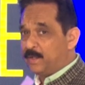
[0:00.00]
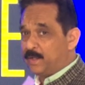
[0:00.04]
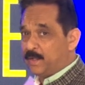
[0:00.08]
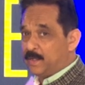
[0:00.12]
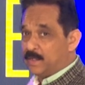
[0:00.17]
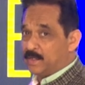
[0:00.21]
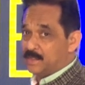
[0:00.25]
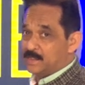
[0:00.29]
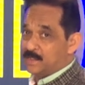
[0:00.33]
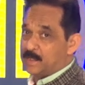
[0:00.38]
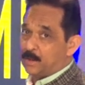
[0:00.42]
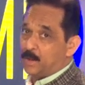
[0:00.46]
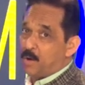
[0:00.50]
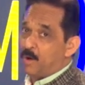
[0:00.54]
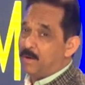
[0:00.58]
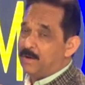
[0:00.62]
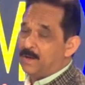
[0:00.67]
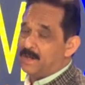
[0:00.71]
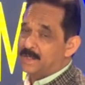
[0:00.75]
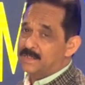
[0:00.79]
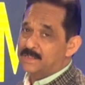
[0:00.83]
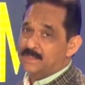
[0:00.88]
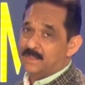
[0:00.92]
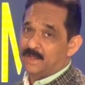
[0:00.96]
he is the
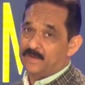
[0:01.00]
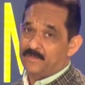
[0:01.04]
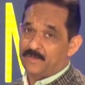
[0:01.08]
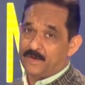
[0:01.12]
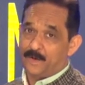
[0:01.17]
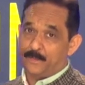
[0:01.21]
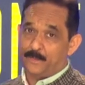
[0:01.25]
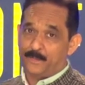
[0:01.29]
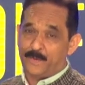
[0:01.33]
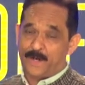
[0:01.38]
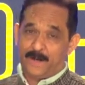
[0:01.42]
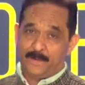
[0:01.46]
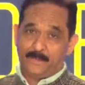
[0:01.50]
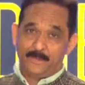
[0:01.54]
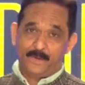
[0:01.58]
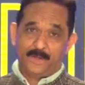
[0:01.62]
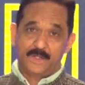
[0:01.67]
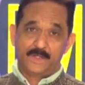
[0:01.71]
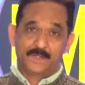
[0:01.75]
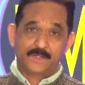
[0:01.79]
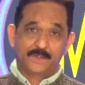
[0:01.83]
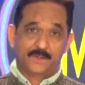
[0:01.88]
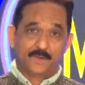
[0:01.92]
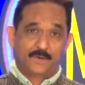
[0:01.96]
longest serving Prime
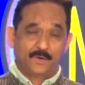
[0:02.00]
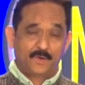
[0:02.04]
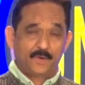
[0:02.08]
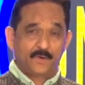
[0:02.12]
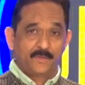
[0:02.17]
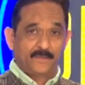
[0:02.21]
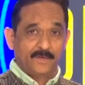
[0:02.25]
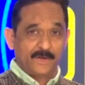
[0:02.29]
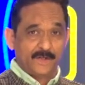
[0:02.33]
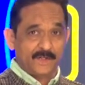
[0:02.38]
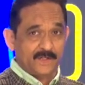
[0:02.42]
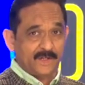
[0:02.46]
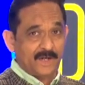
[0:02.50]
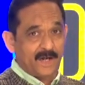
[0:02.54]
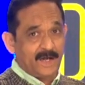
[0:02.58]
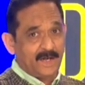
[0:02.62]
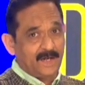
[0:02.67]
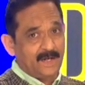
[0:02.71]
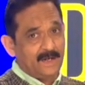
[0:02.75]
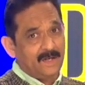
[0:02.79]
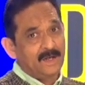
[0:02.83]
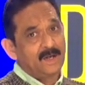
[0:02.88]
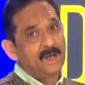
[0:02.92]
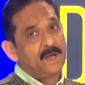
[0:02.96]
Minister of
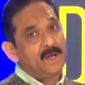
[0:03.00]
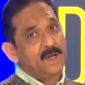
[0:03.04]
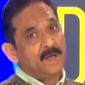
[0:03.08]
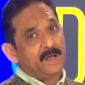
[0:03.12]
Israel.